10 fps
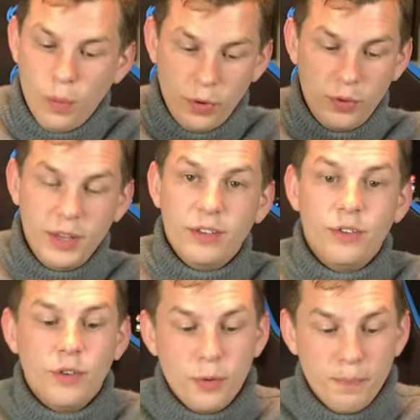what you need to
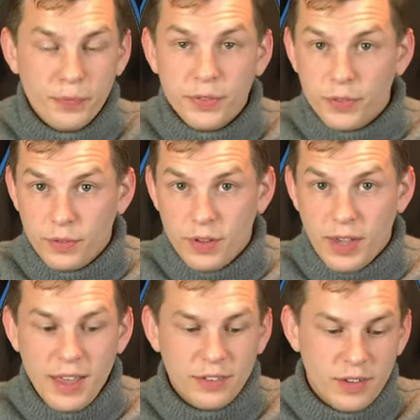do to
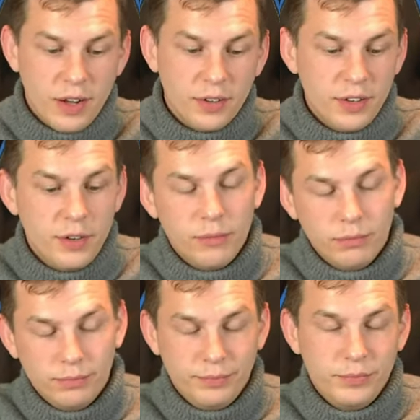get started
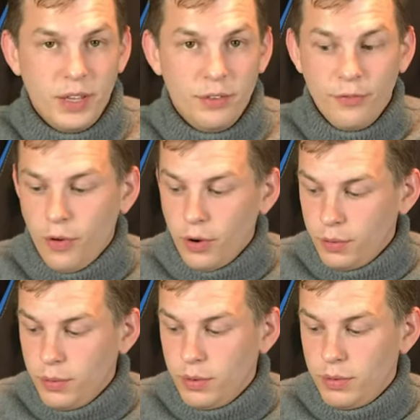is
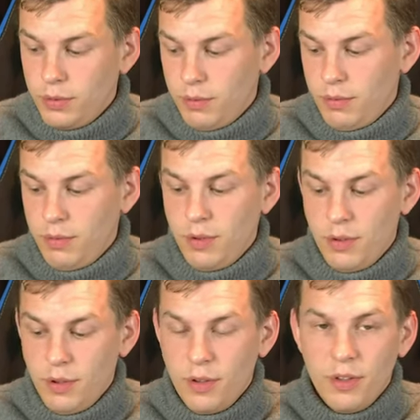follow
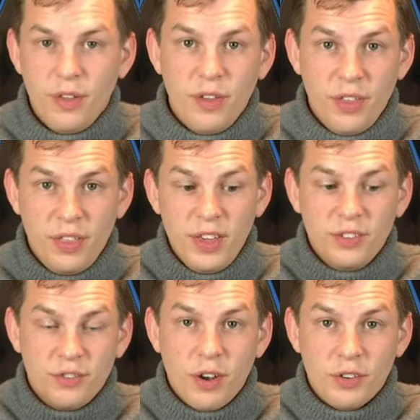the
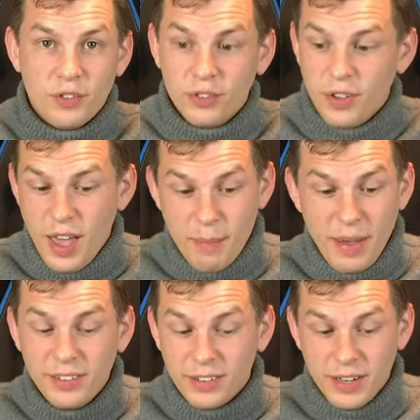instructions.
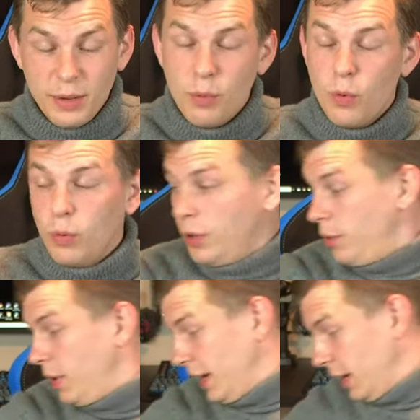Basically, all
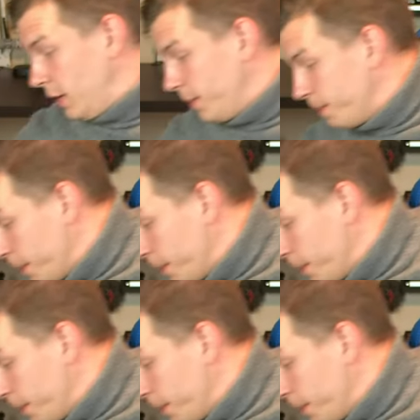you need